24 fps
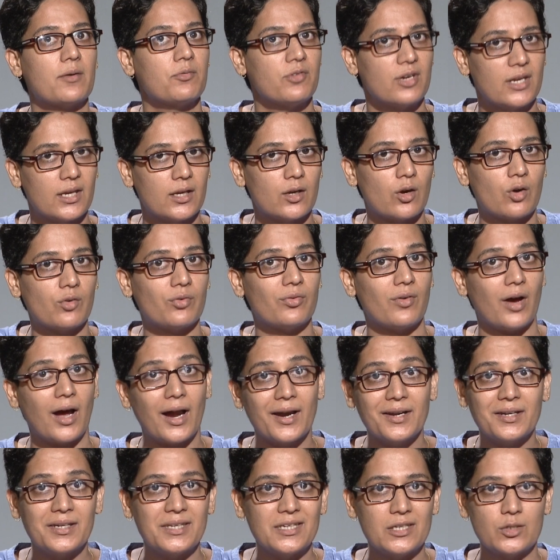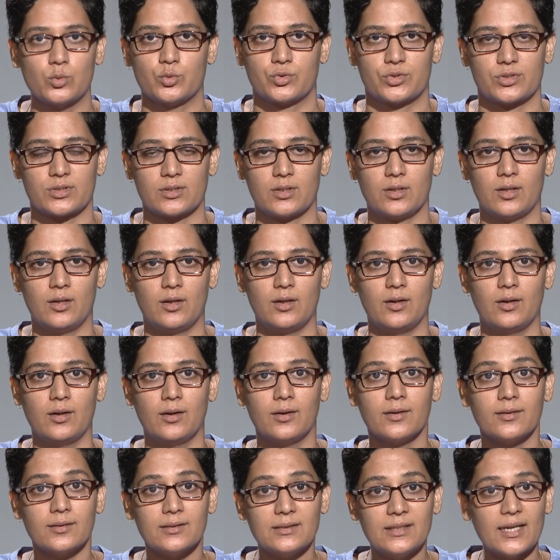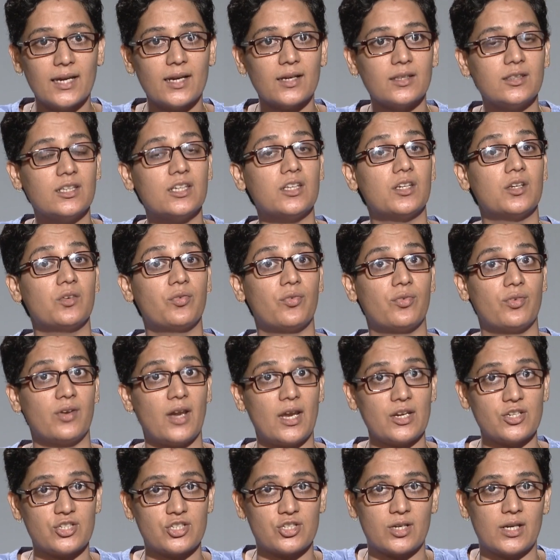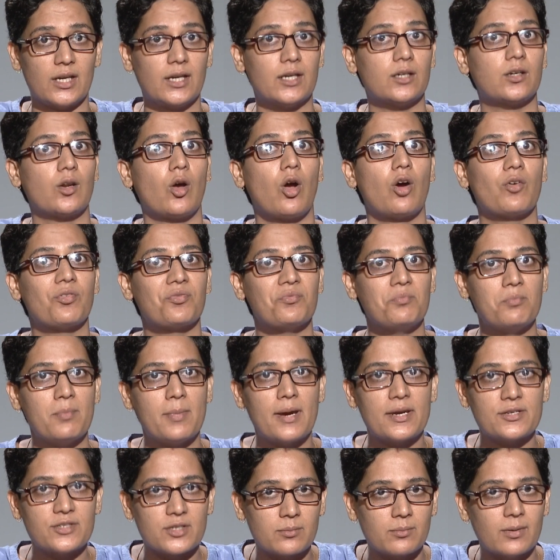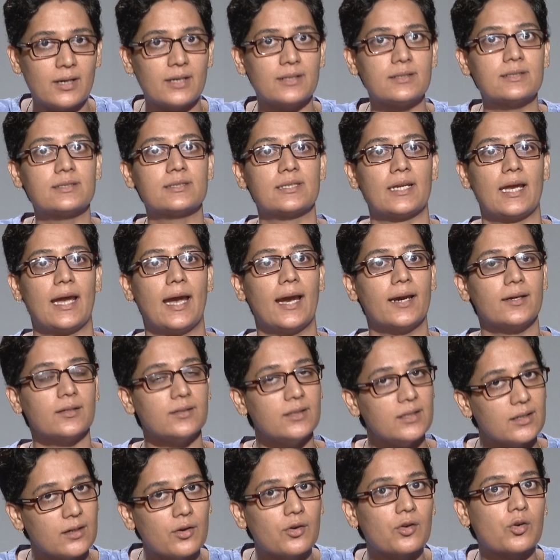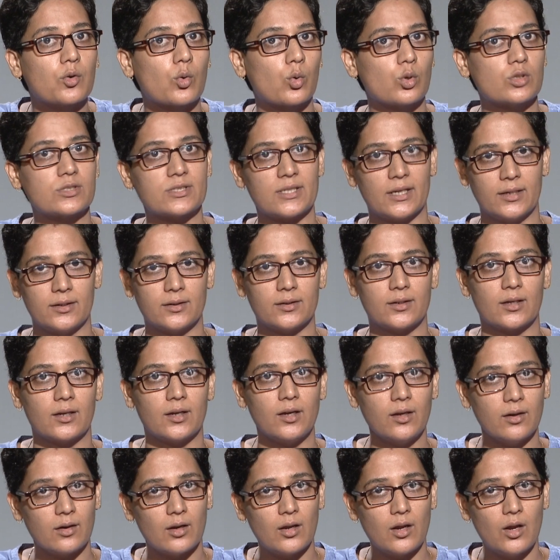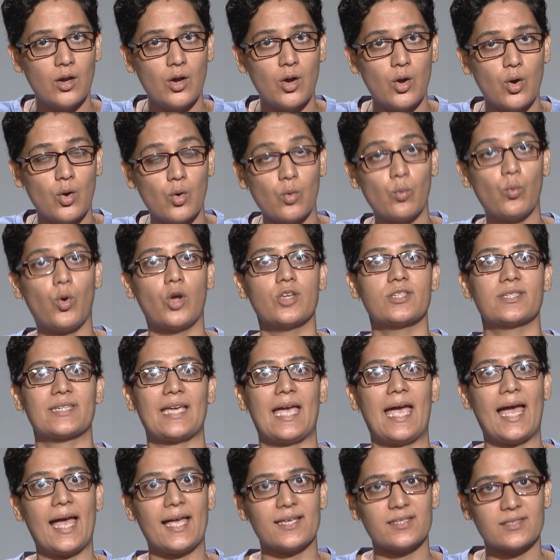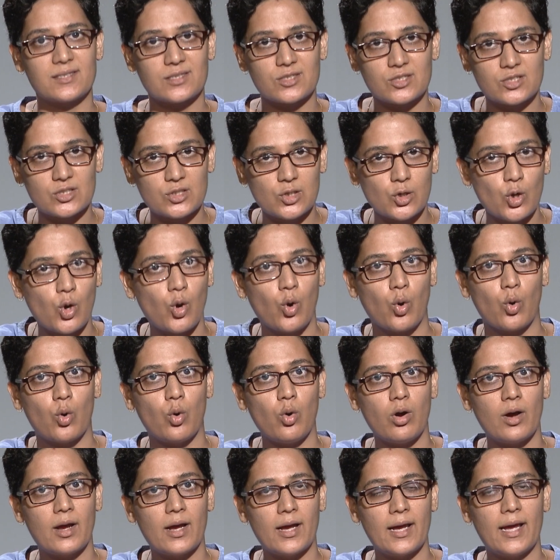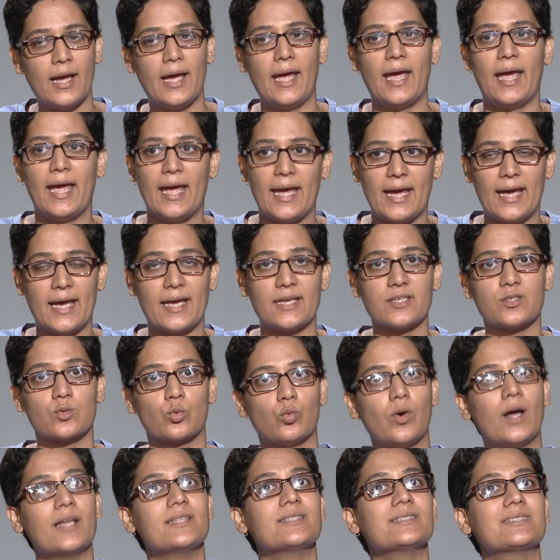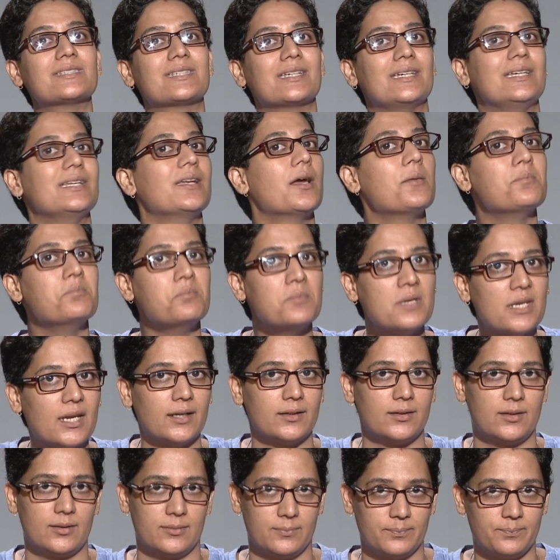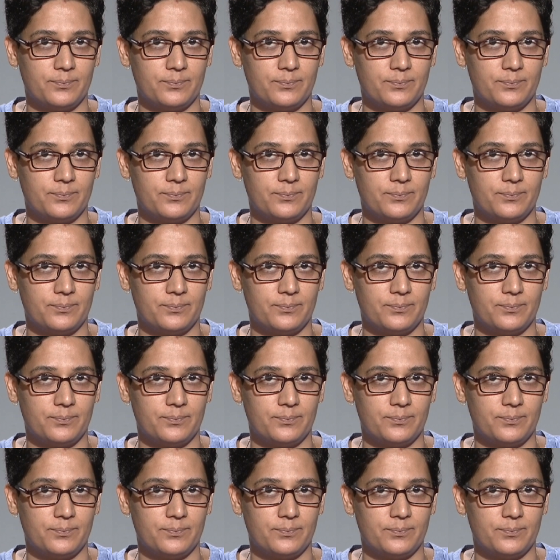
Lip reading: way of RTUs, there the refresh rate of measurements at the control center was as slow as once in a minute.